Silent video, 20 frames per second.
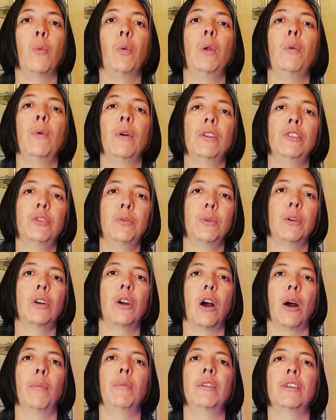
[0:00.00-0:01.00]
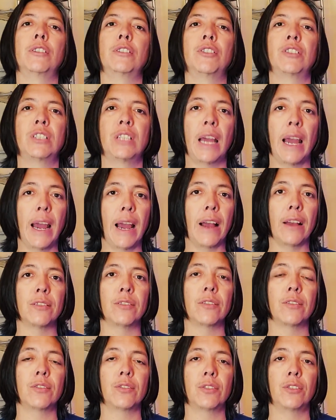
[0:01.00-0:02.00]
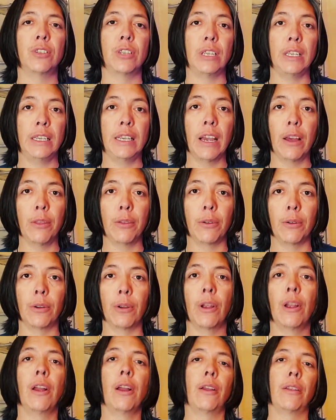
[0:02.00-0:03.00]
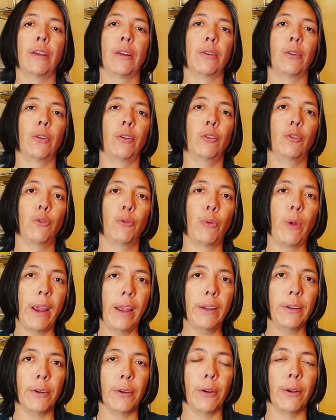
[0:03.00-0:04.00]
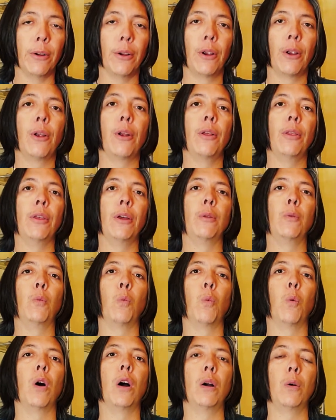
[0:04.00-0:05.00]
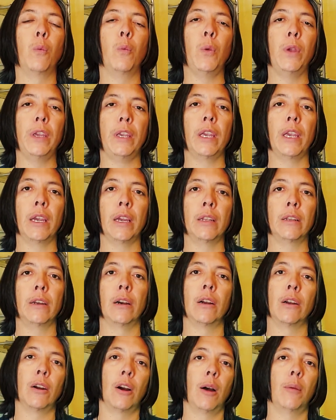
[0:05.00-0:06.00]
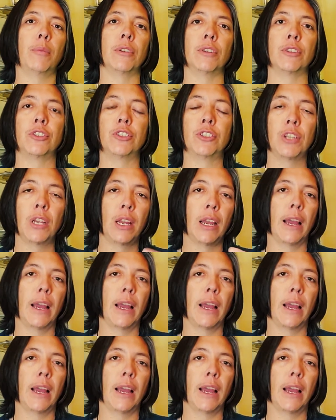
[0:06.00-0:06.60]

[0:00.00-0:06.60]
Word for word: We want to accomplish tasks together that are greater than what we can accomplish